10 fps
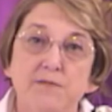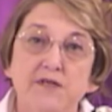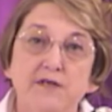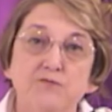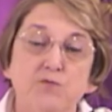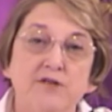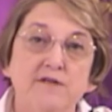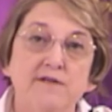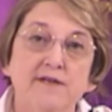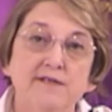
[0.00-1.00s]
Because one
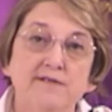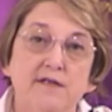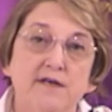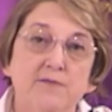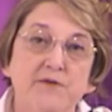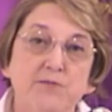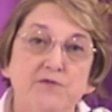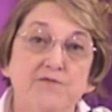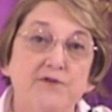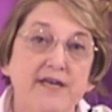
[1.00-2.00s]
of the things that a lot of
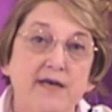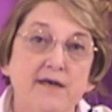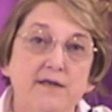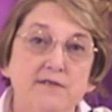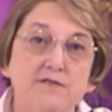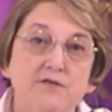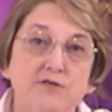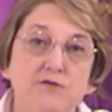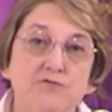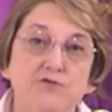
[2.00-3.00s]
people forget is
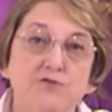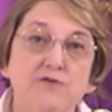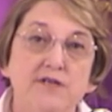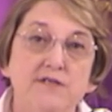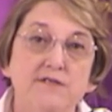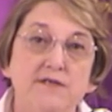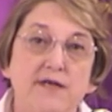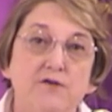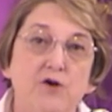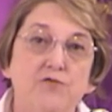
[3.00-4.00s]
to do this
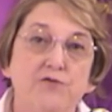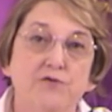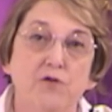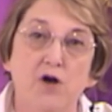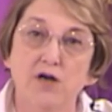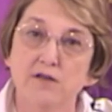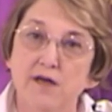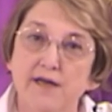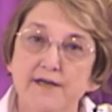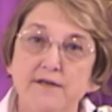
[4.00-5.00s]
and know their log
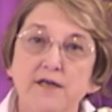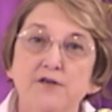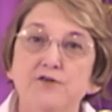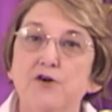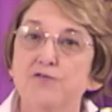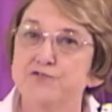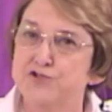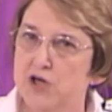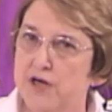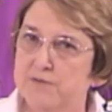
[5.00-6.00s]
line, know their
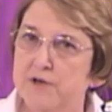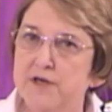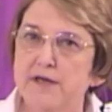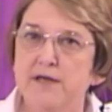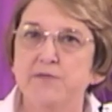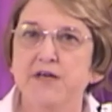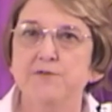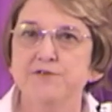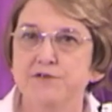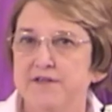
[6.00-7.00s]
genre, and be
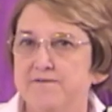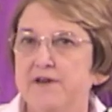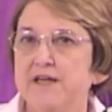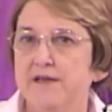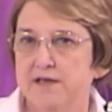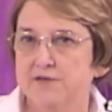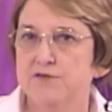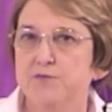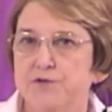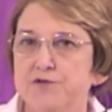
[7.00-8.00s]
able to convey that to
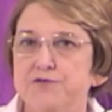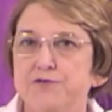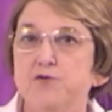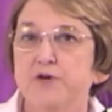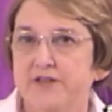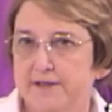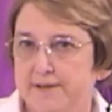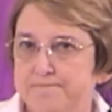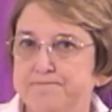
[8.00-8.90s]
the producer quickly.